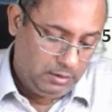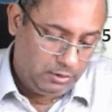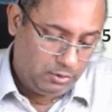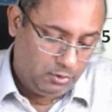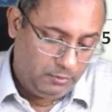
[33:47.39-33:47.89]

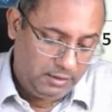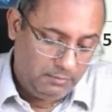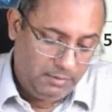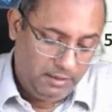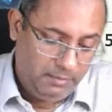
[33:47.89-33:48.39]
So
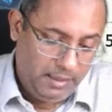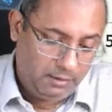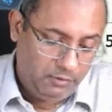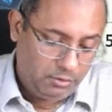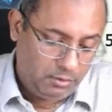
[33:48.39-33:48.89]
some time
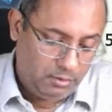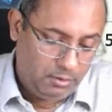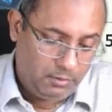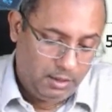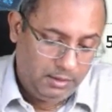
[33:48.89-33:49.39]
back we
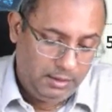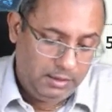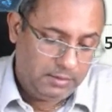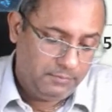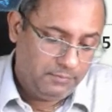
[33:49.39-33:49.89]
saw what are
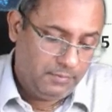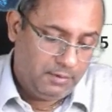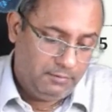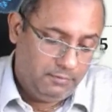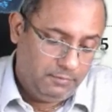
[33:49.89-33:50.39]
these
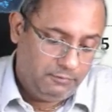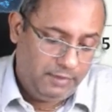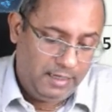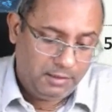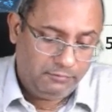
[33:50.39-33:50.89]

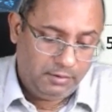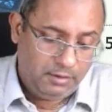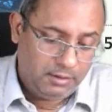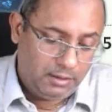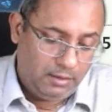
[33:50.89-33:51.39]
facts and
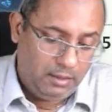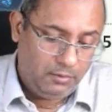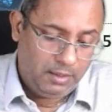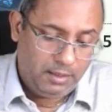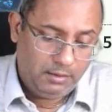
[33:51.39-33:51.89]
figures and
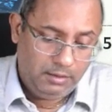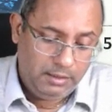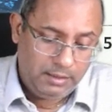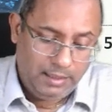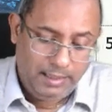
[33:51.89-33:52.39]
how are
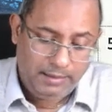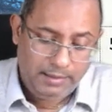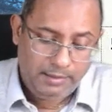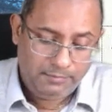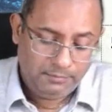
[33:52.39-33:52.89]
these
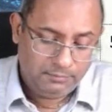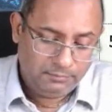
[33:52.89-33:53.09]
highlighted.